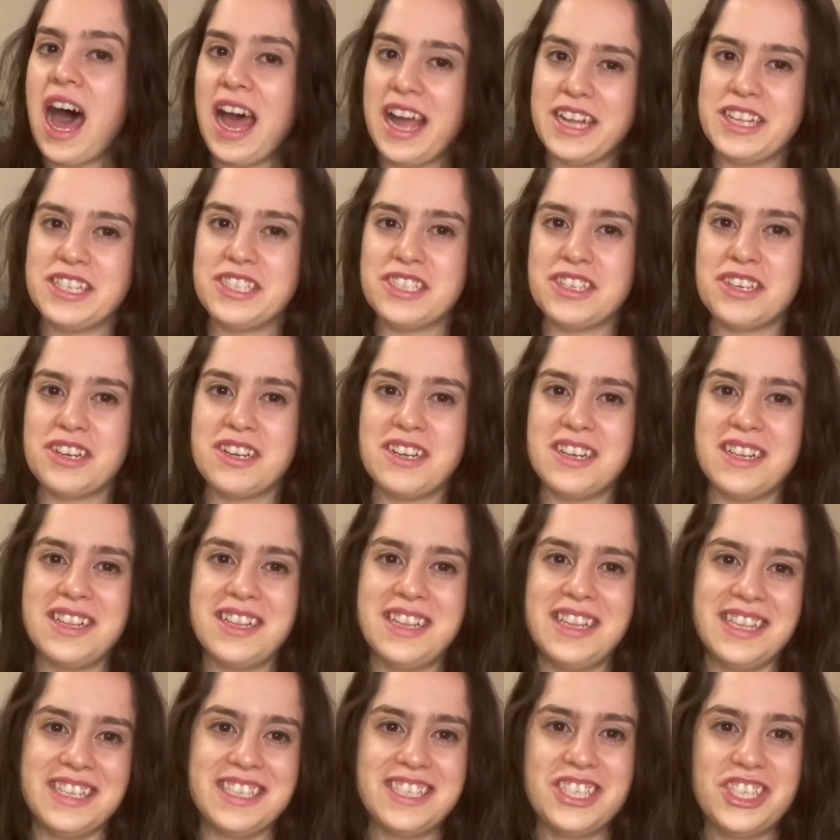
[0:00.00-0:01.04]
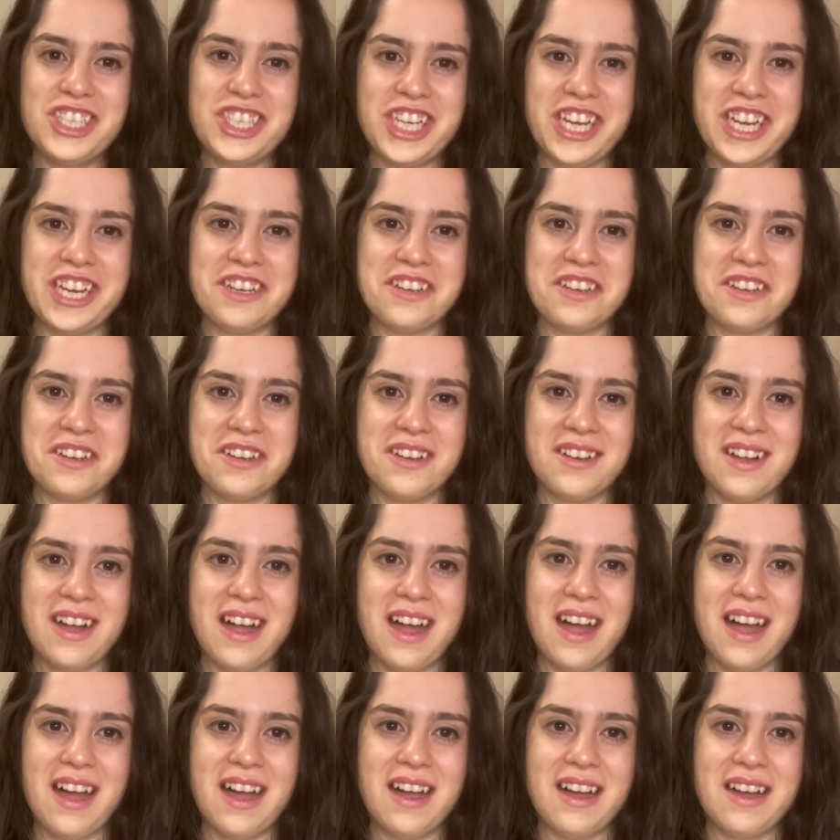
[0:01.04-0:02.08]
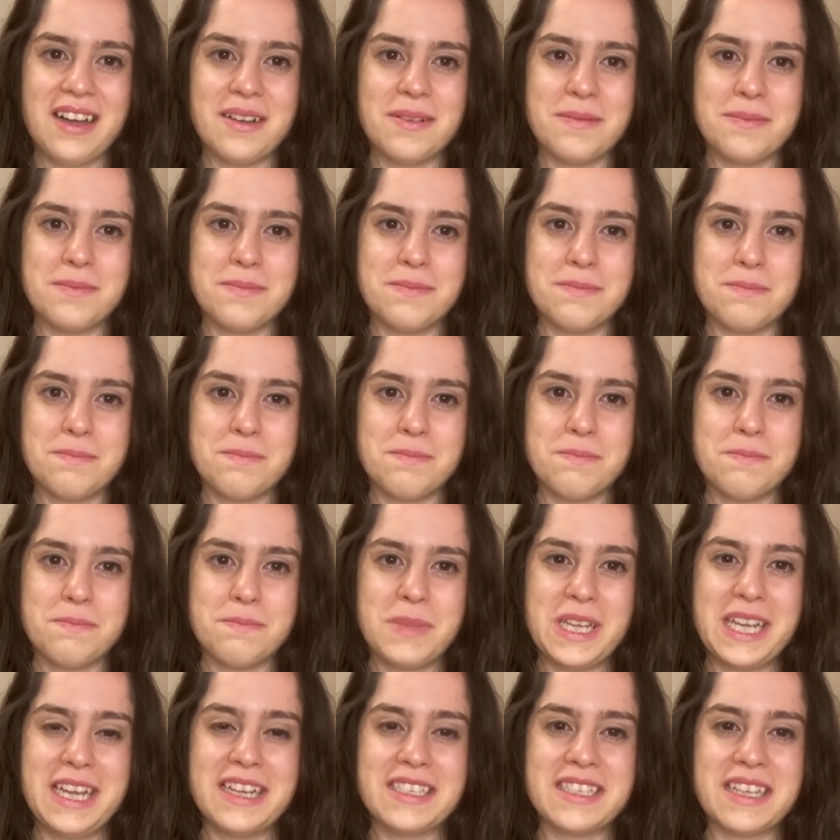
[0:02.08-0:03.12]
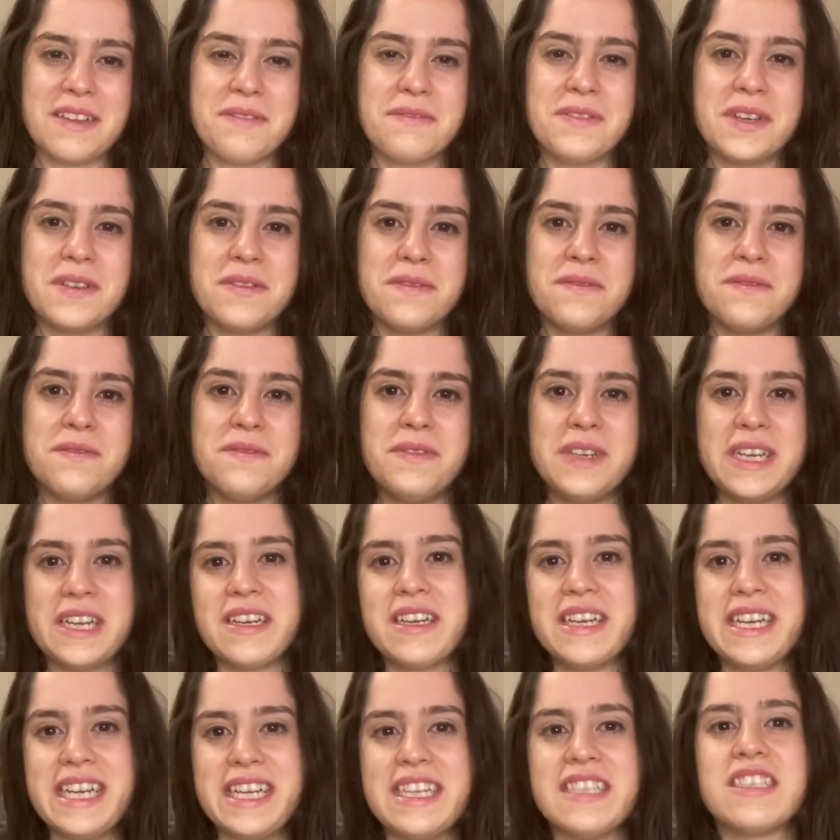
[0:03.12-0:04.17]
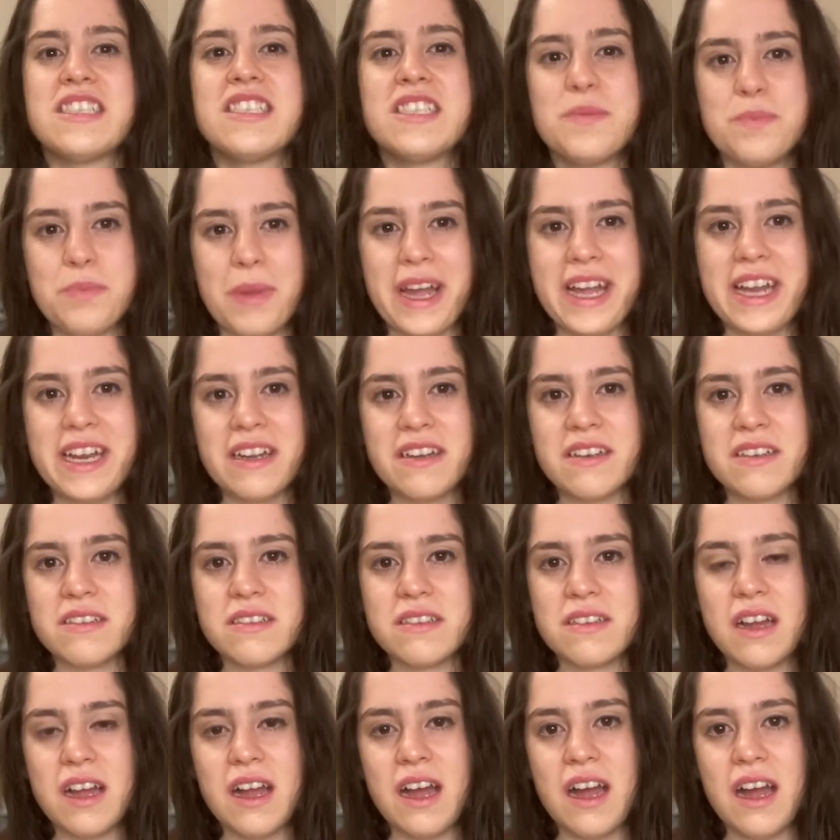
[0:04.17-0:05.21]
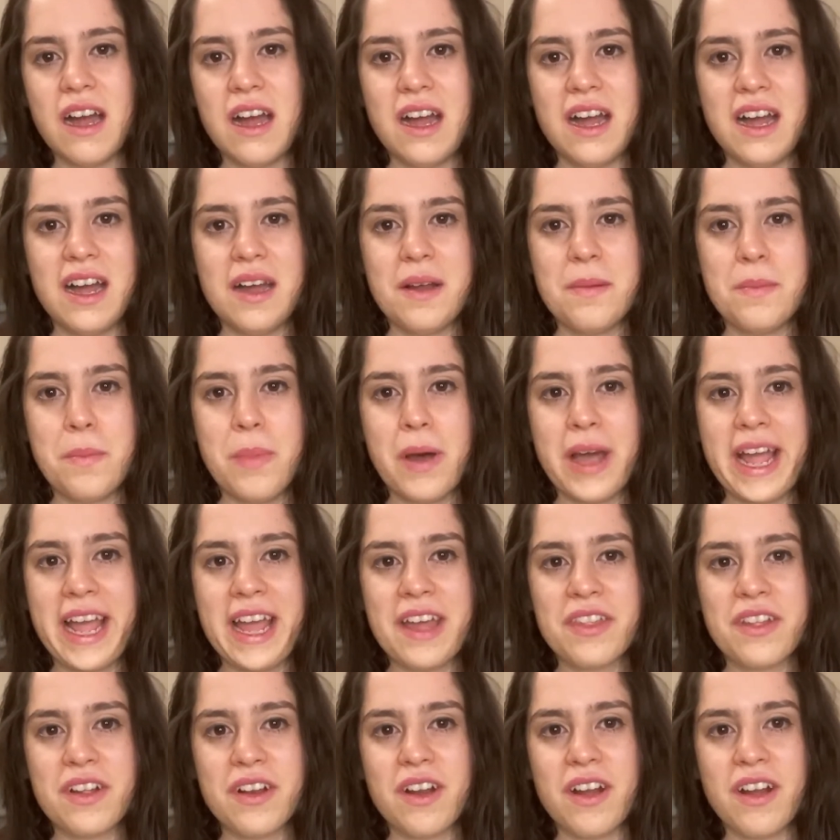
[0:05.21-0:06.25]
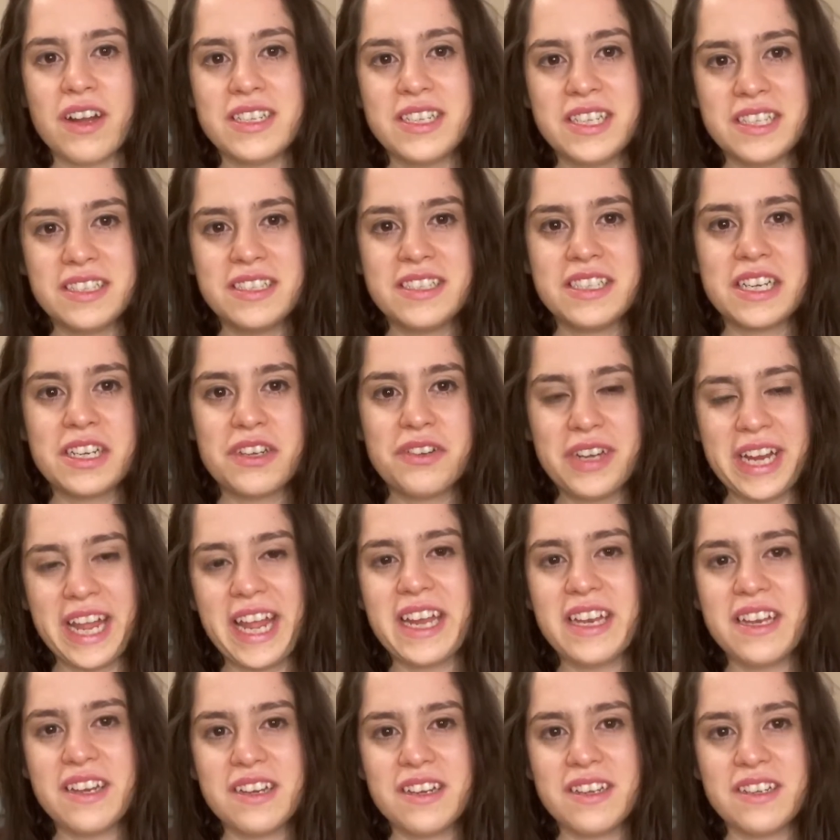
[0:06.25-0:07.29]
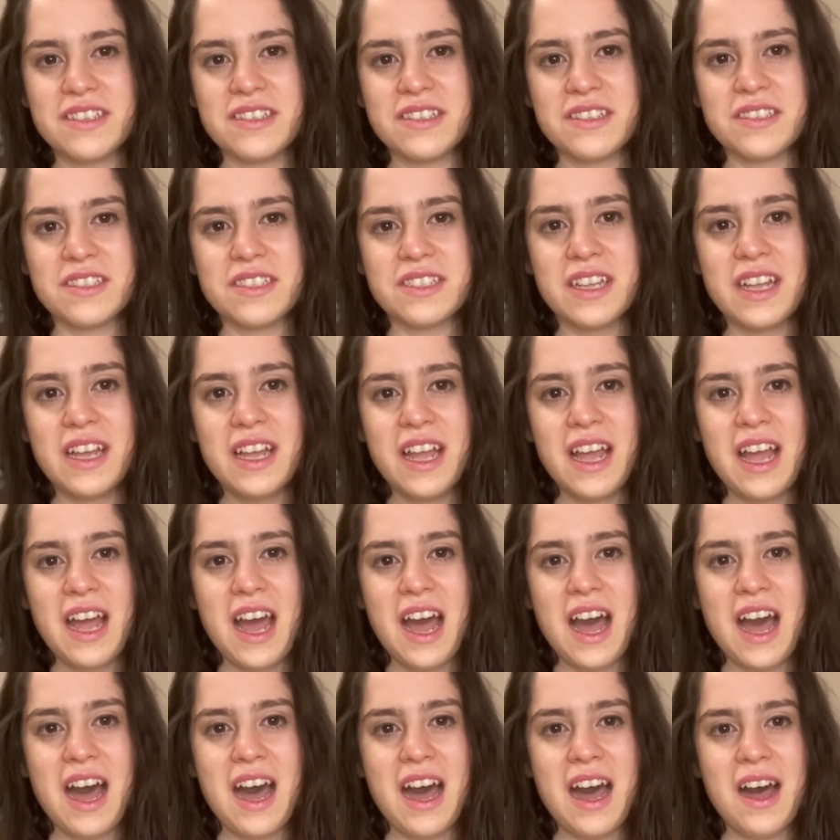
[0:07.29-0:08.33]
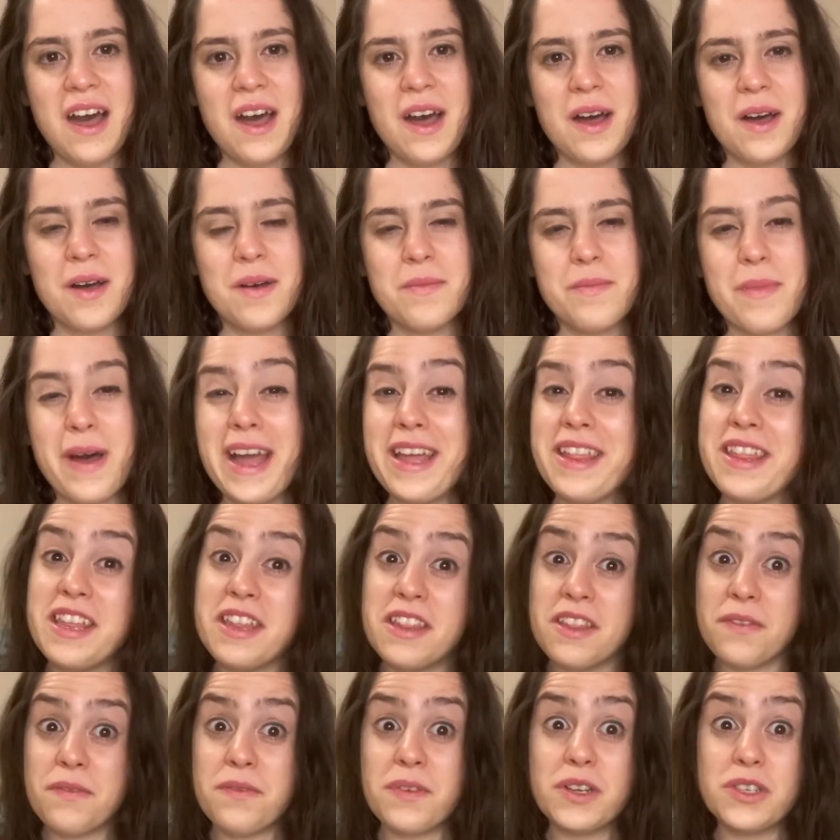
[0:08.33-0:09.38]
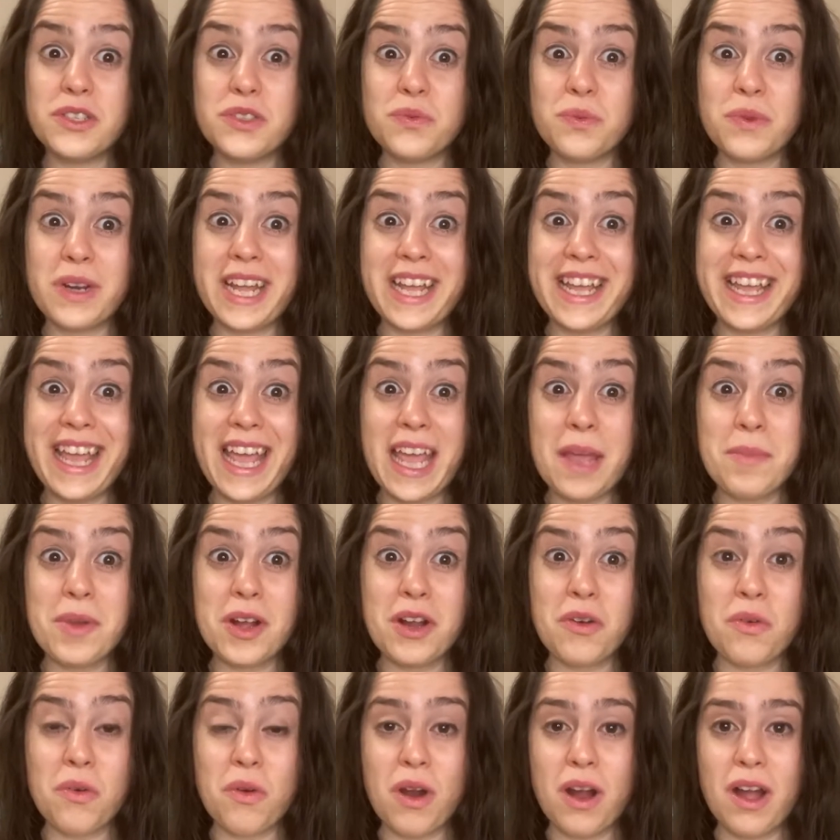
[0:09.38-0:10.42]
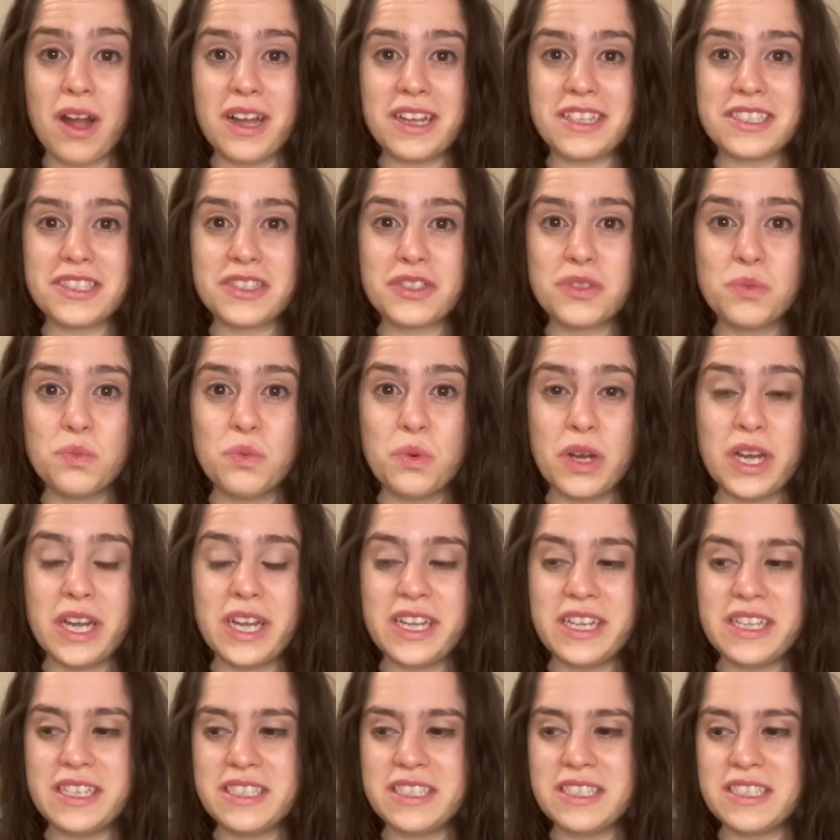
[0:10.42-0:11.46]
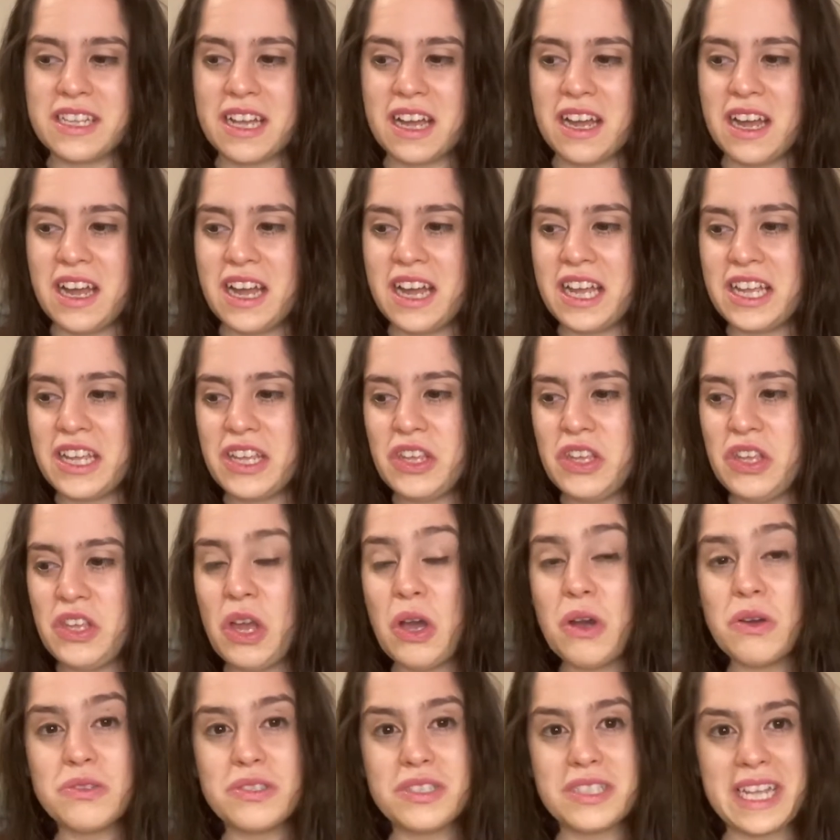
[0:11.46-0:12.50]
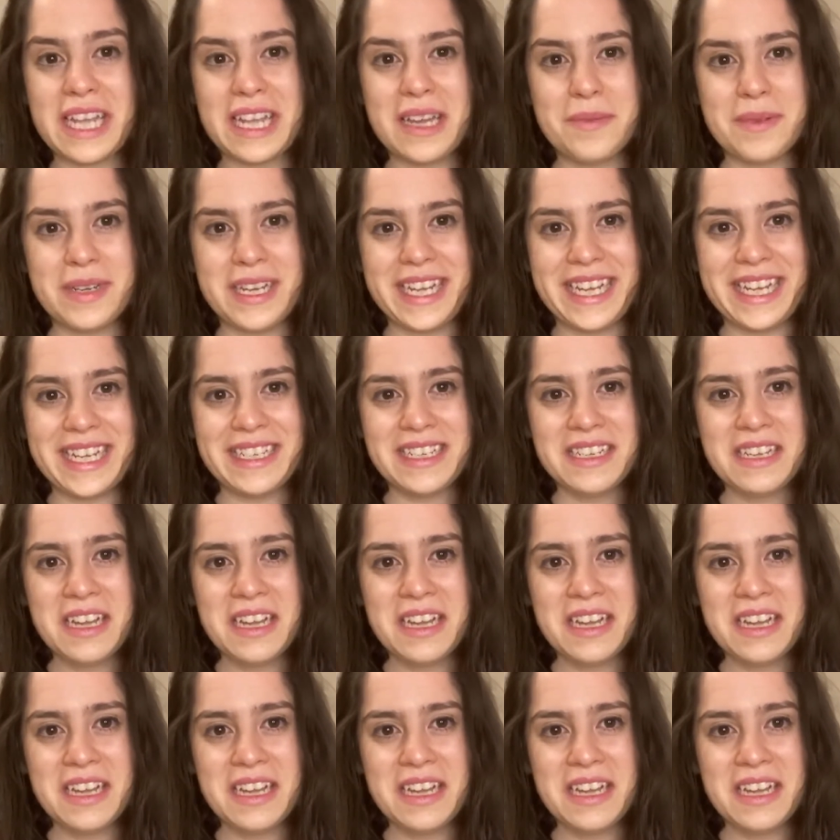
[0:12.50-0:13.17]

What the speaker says: started this channel because I felt very inspired by other autistic creators. I think the first one I came across was Yosamity.